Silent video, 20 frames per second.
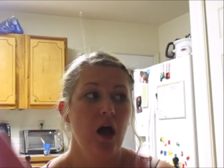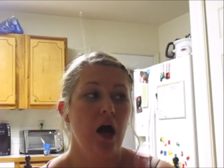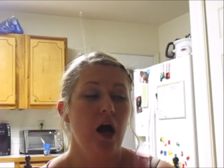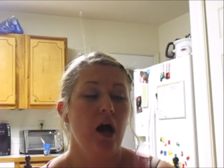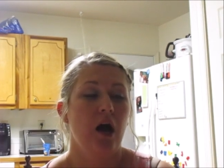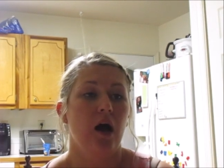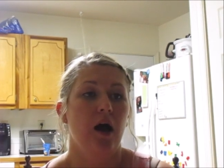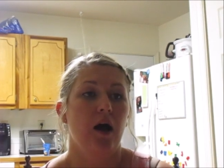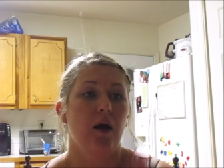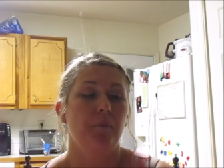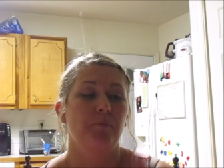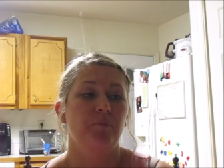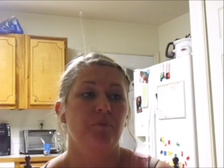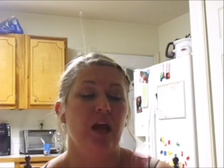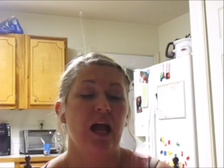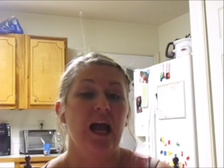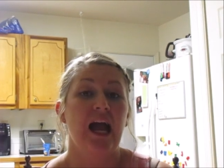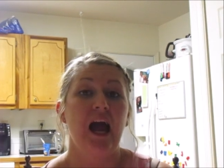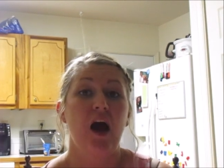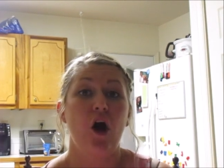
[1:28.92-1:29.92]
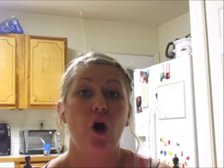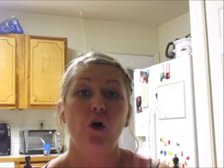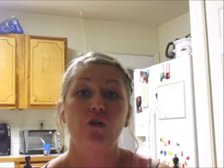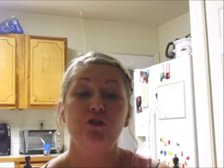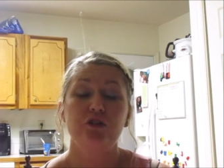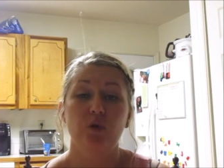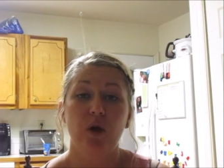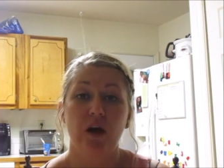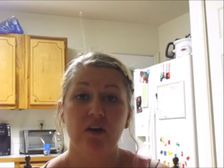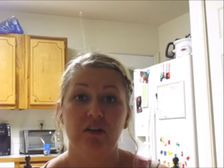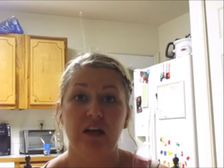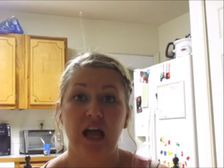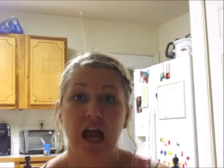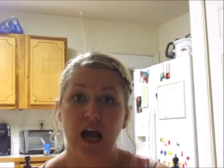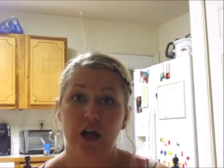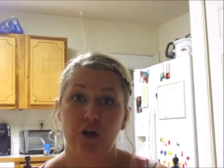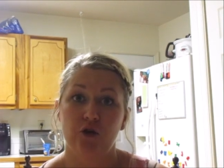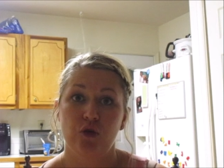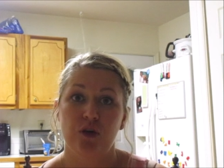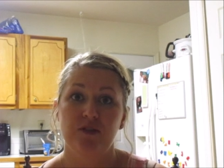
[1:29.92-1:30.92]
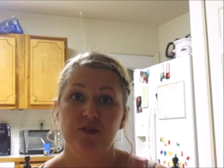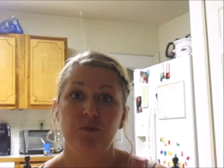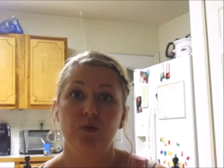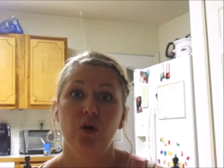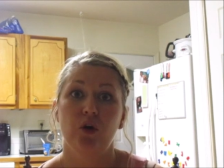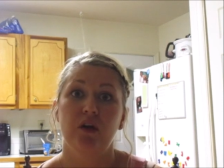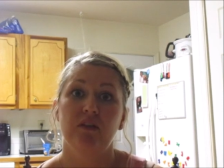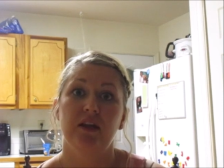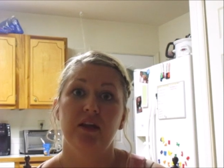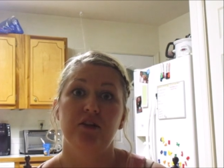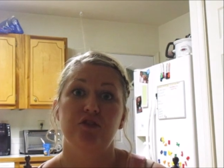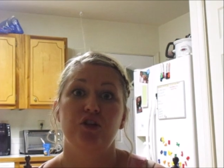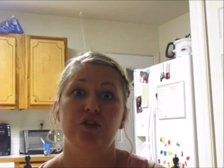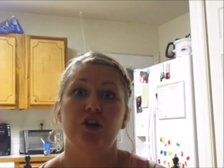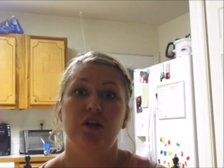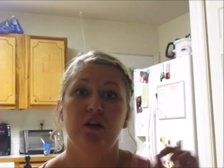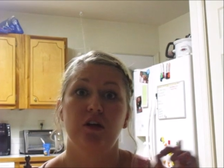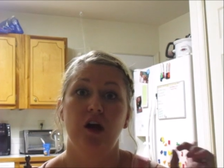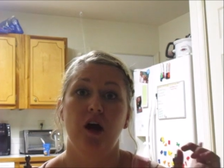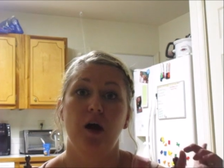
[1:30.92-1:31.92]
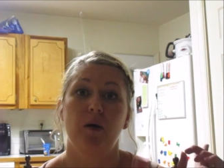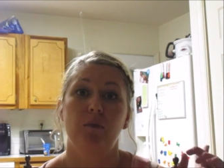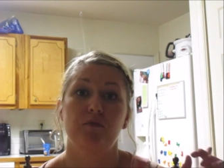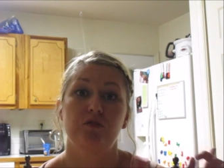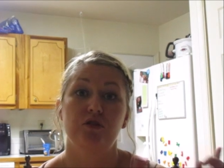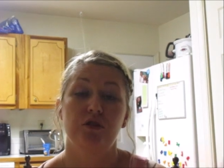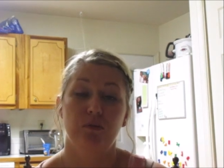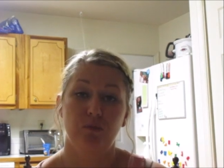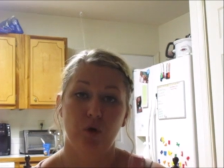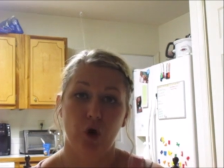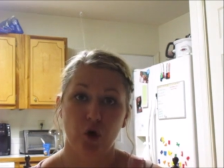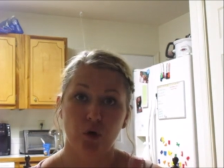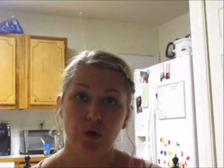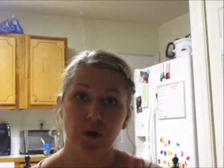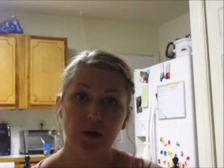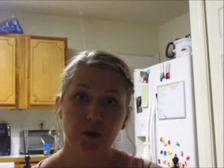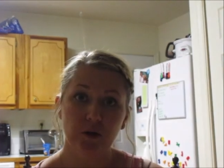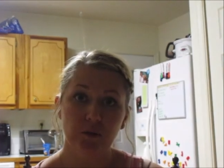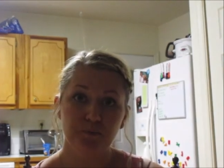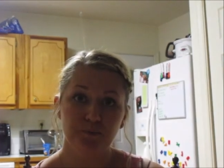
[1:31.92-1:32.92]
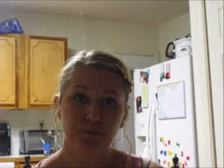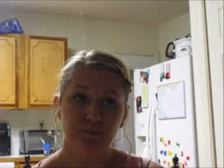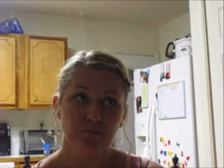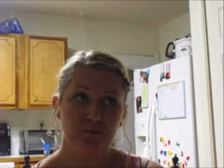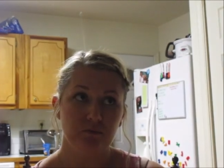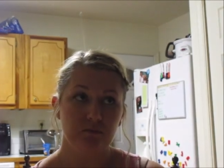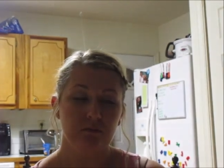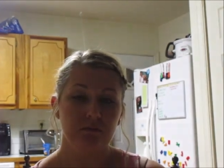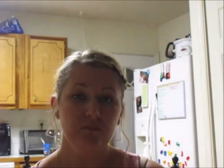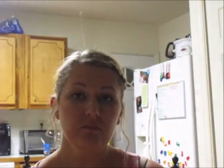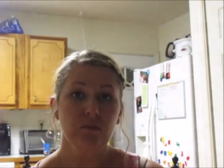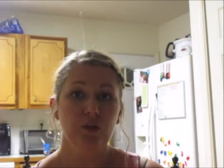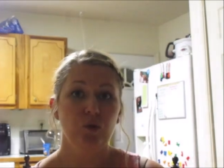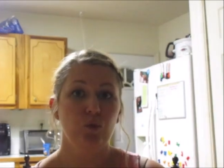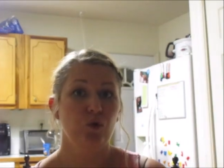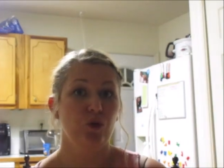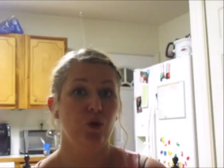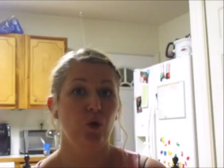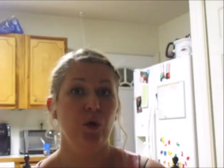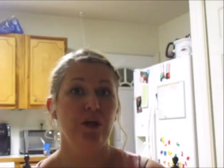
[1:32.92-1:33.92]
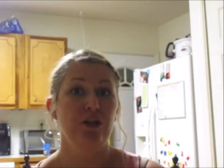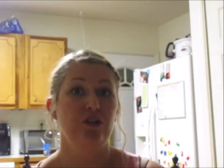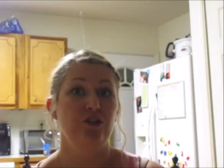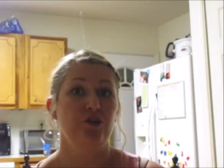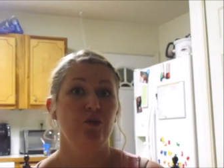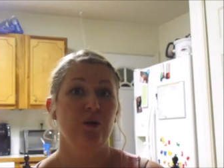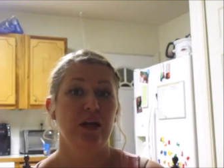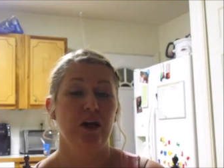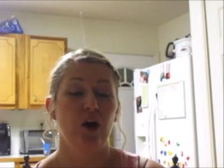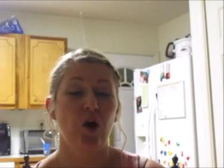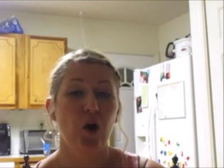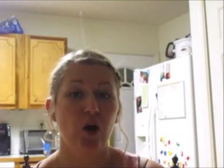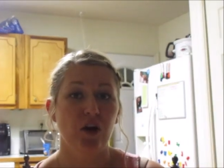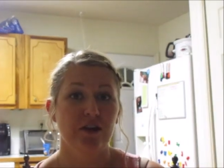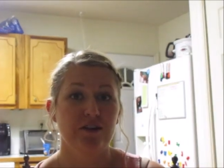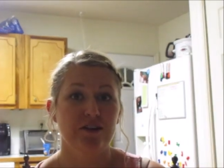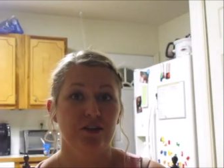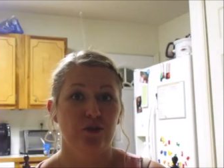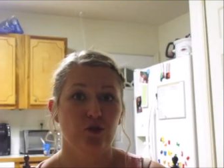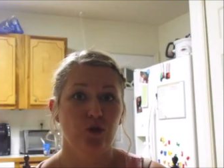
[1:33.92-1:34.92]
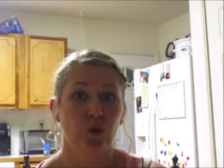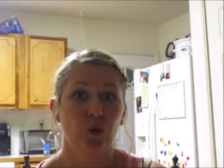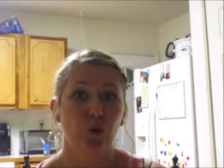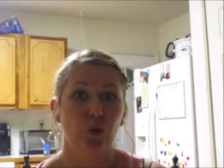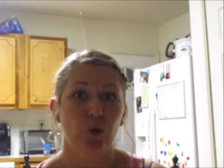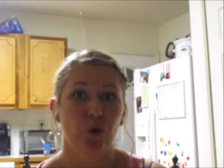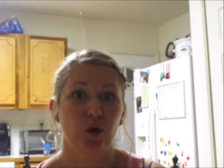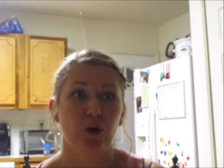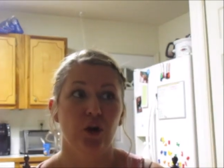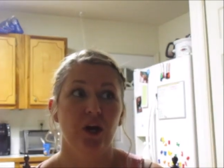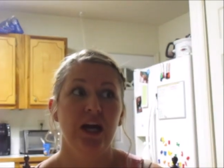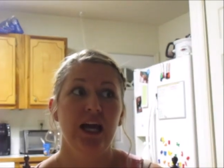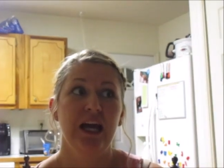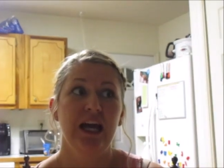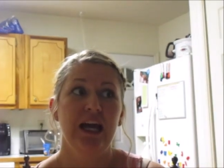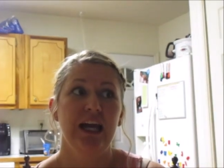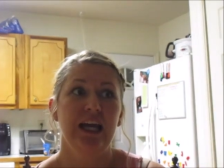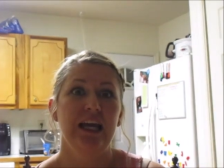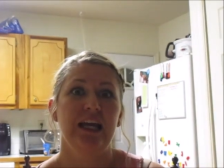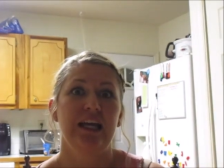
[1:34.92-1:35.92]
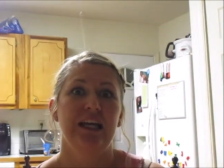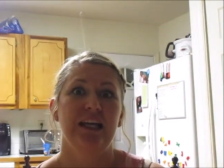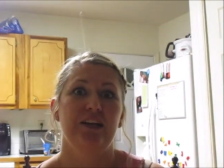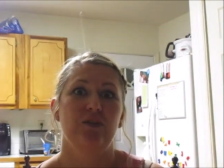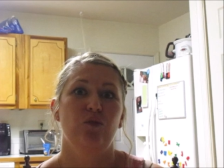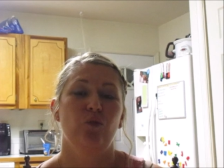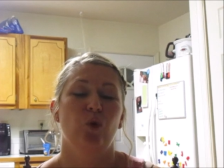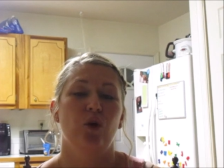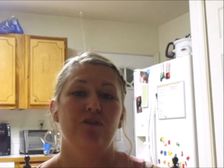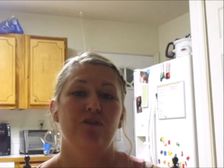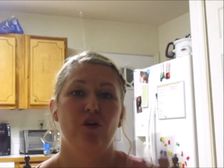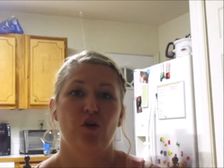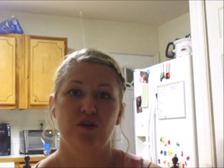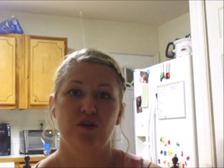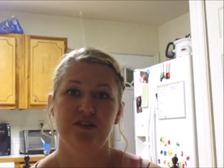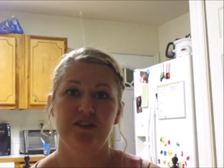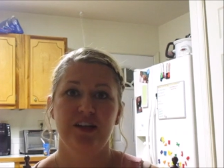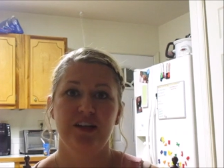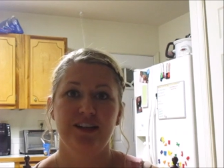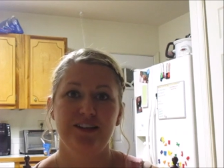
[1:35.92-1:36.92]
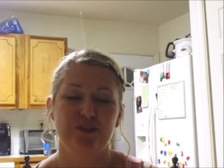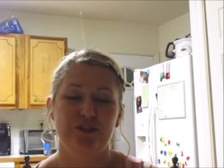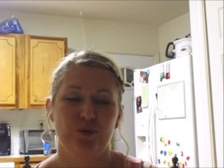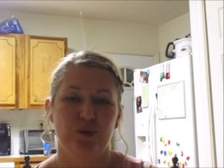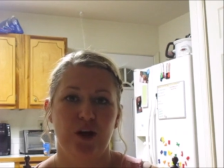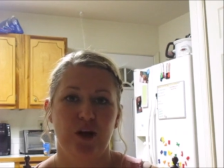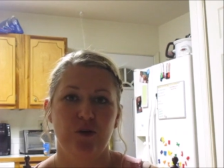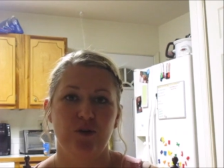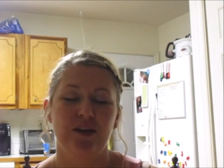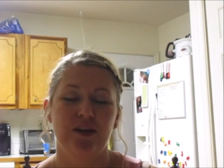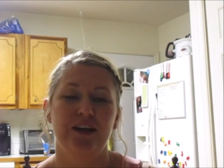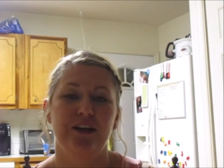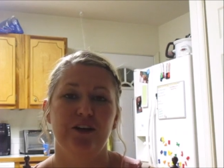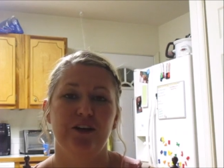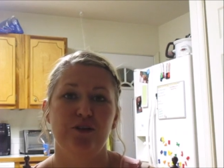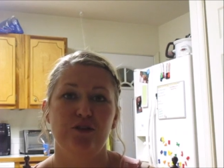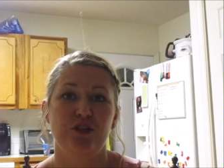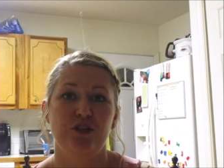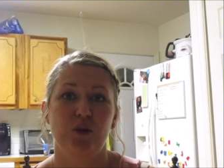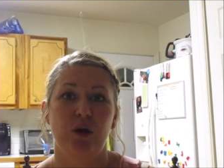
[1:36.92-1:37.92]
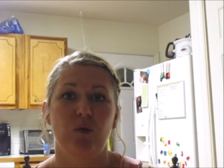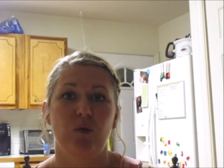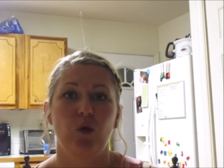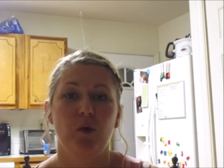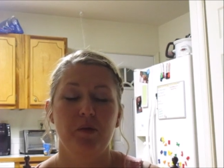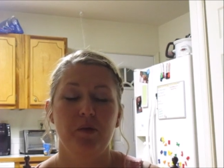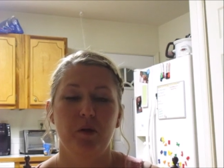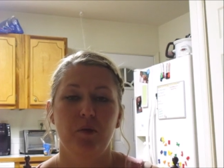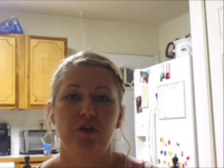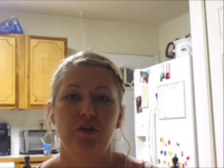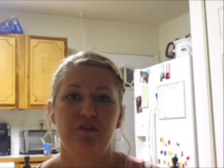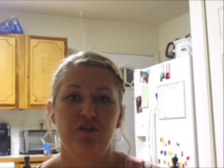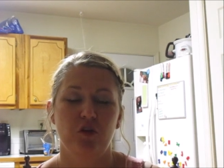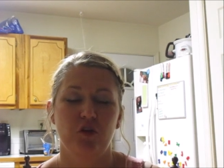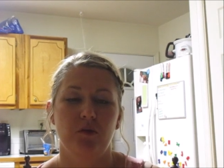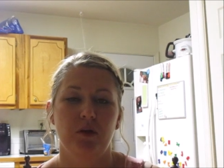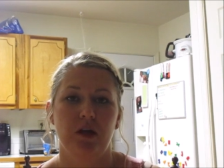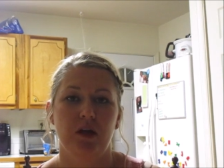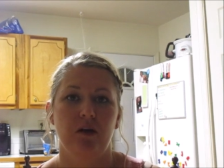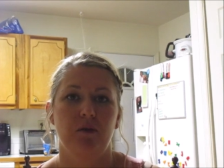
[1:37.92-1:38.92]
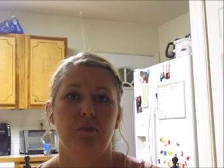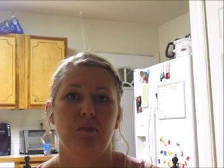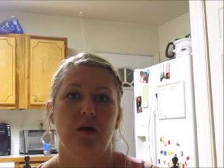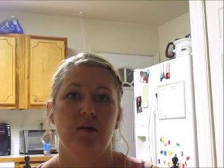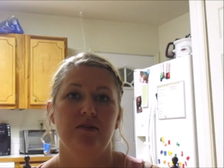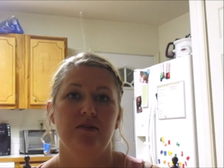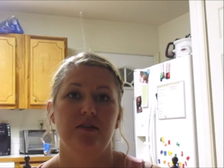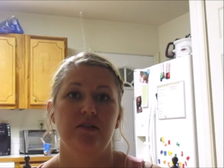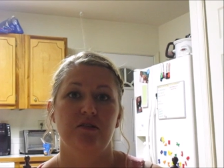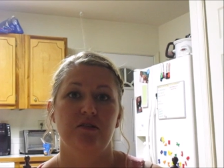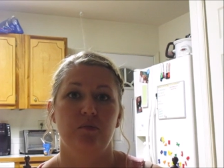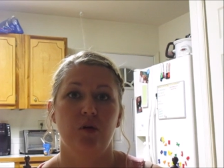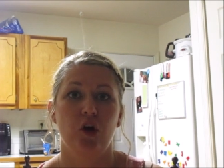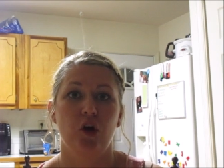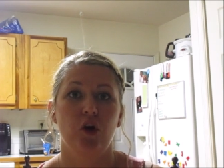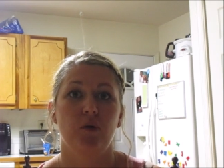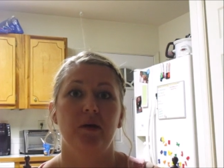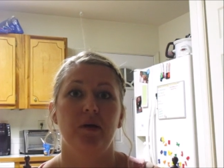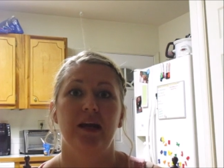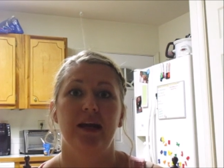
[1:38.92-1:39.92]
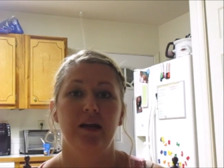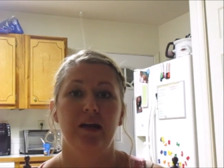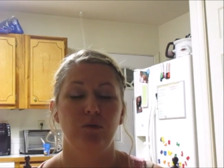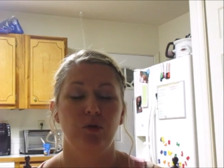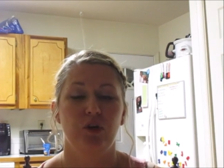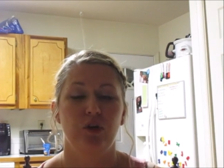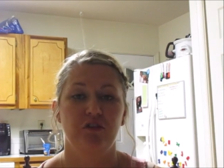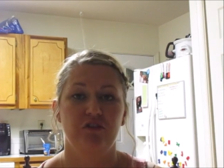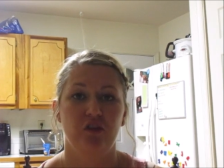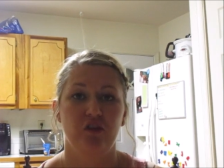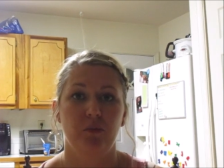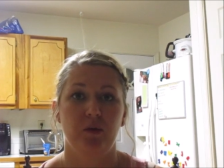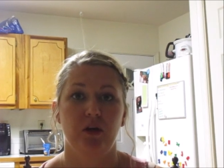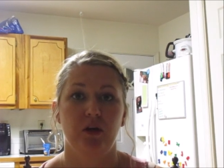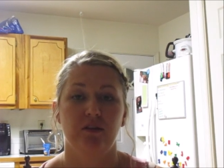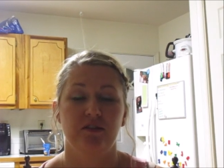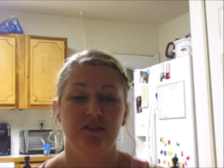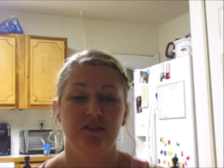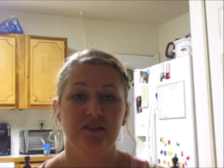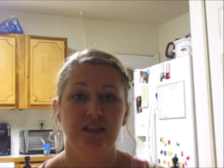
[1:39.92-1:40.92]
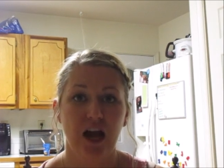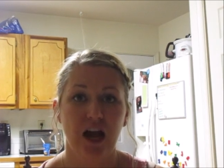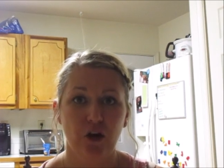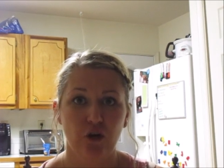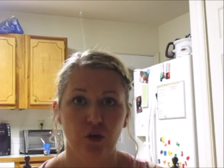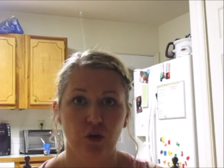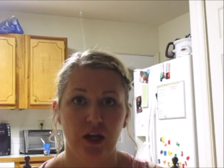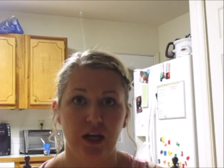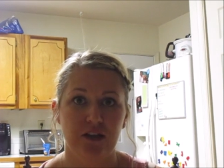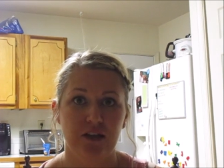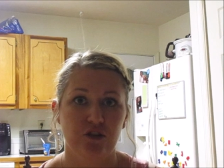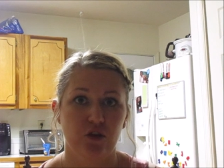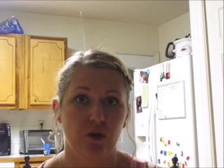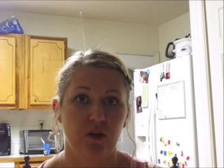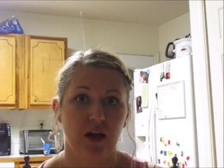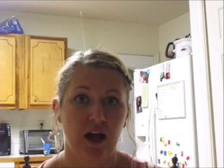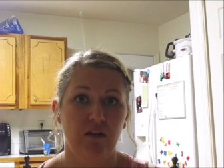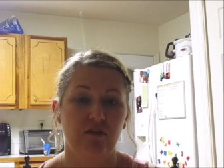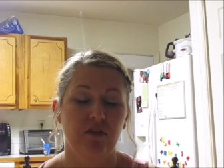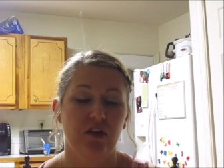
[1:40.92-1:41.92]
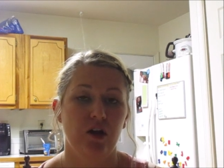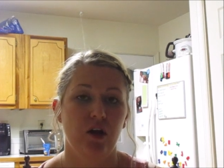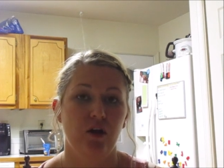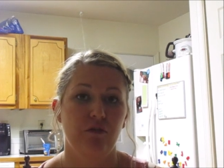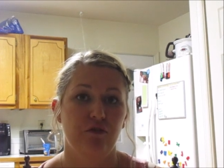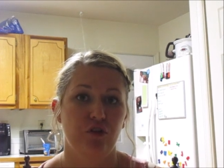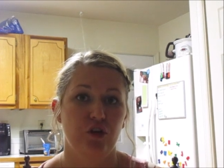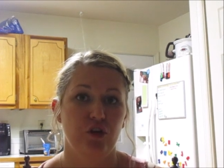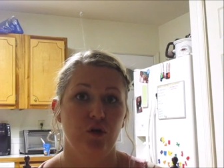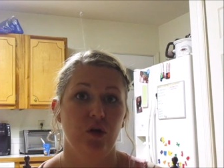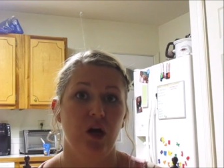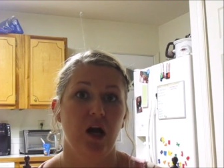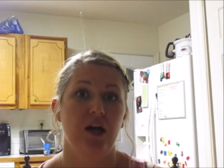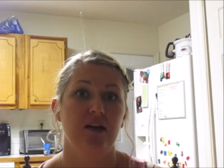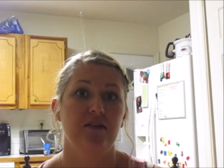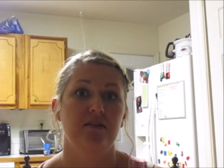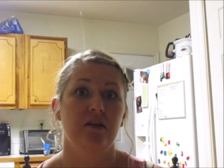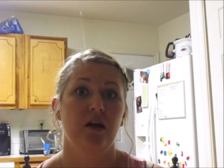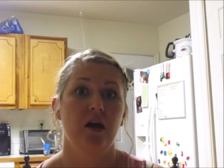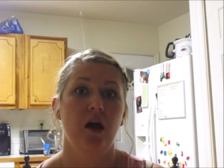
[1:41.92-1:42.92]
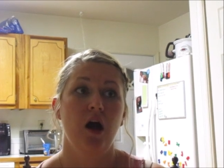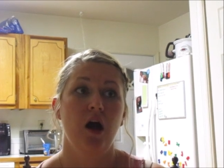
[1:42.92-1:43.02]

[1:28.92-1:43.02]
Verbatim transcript: Um, I also have an address book that's going to come tomorrow. We're going to do a haunted tour in one of our cities around here, so I won't be able to film that unboxing tomorrow, but I am going to film it on Saturday, so I'll have that up for you guys